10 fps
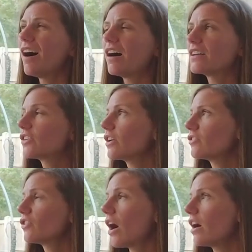
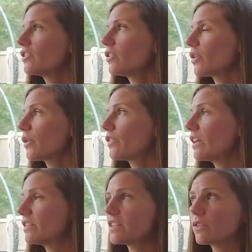I don't know
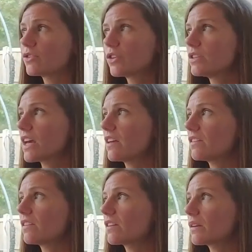until the true
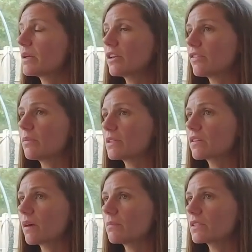test is going to be November,
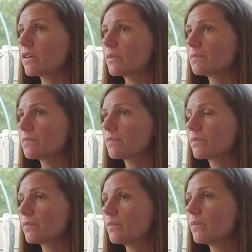December time
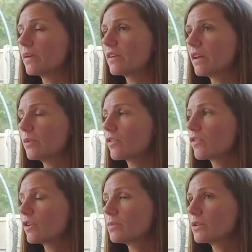when it was
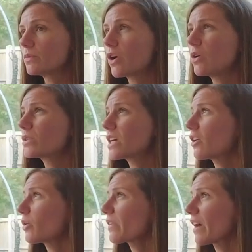super duper cold
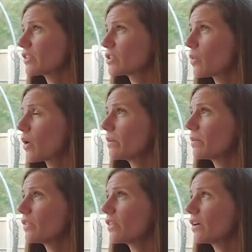and I was having to
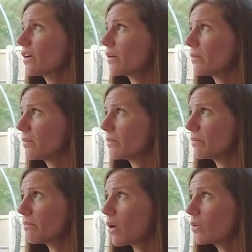wipe the
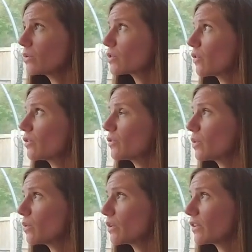mould off of
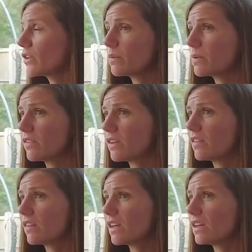all of the
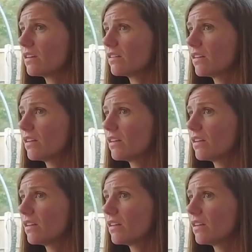UPVC.